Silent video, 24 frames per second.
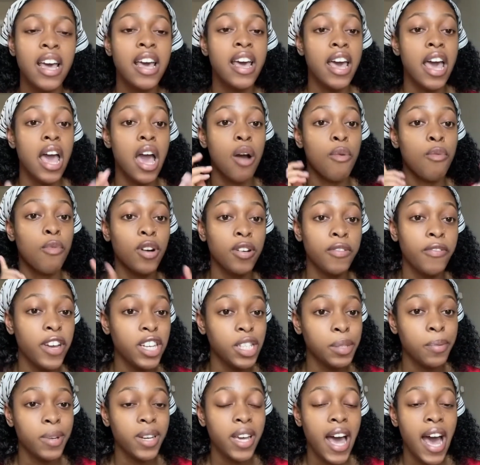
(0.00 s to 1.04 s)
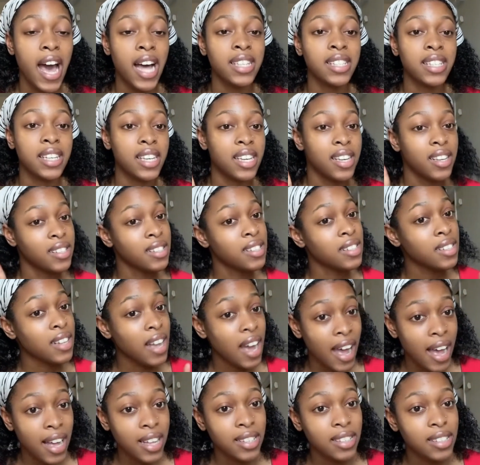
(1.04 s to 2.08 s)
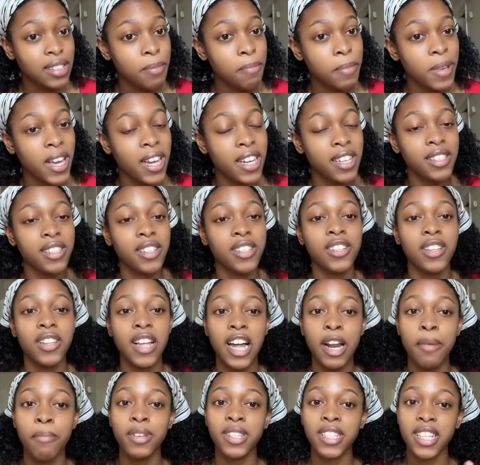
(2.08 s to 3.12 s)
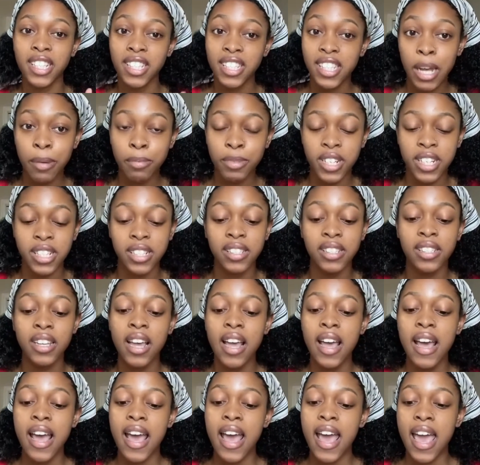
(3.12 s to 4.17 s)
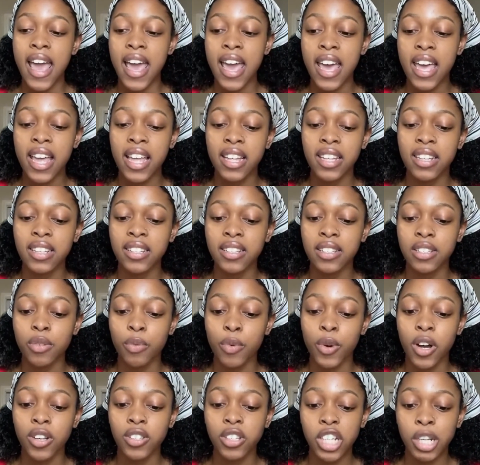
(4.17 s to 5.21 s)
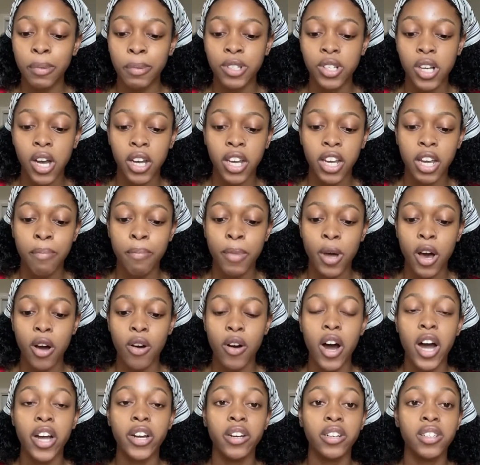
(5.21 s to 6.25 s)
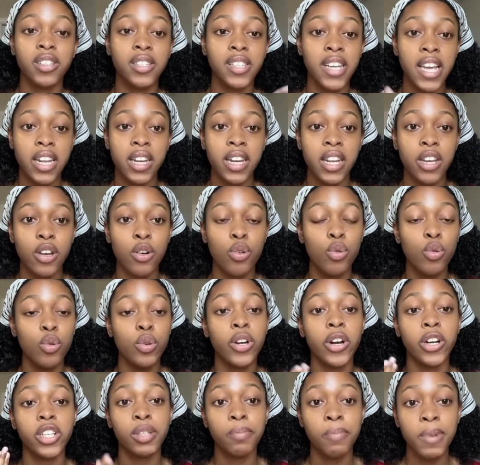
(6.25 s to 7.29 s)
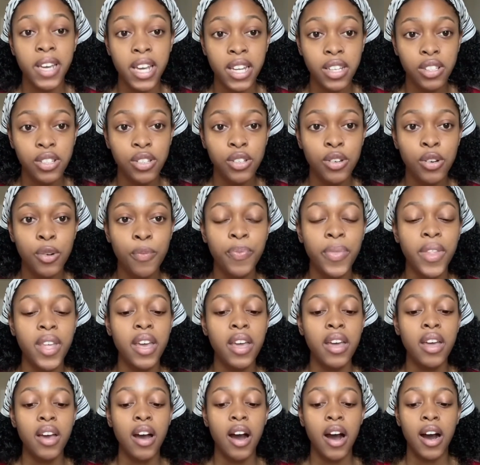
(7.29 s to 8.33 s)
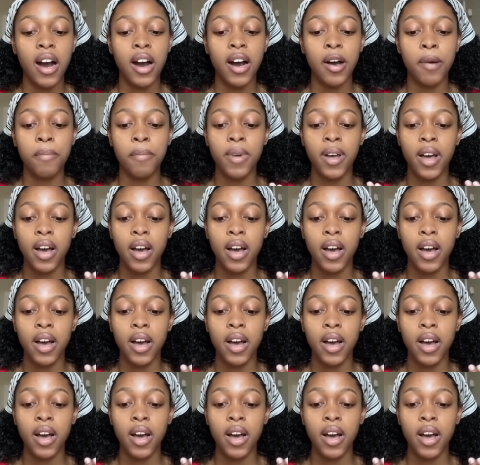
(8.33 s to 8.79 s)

and what Facebook ads is not because there's a lot of misconceptions. And we're also going to be talking about understanding who you're speaking to, um,